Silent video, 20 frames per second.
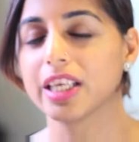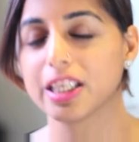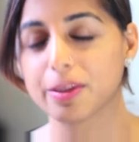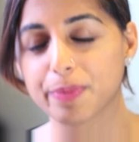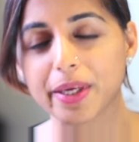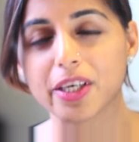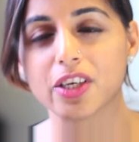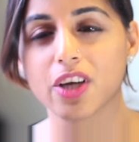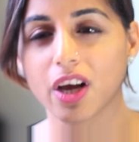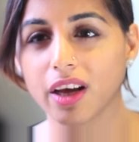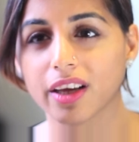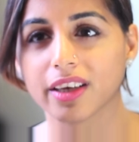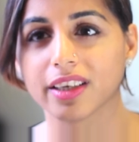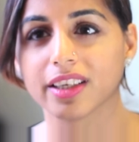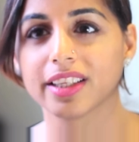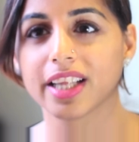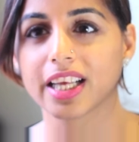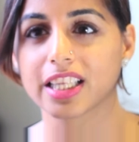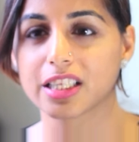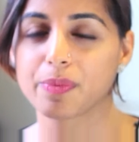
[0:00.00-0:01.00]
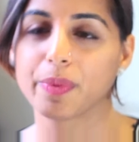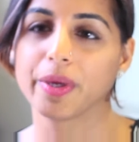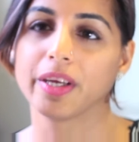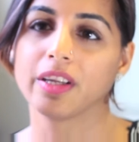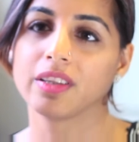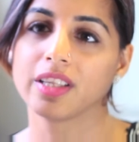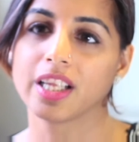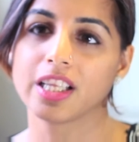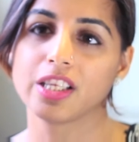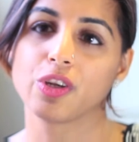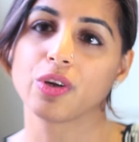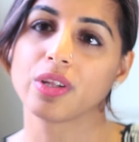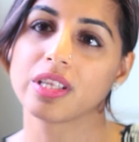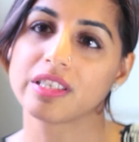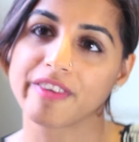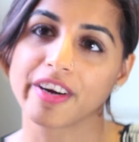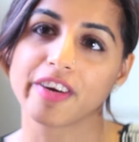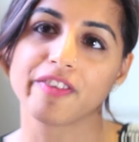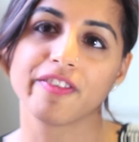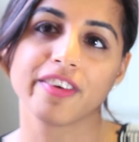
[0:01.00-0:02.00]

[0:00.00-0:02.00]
it's been done, it's very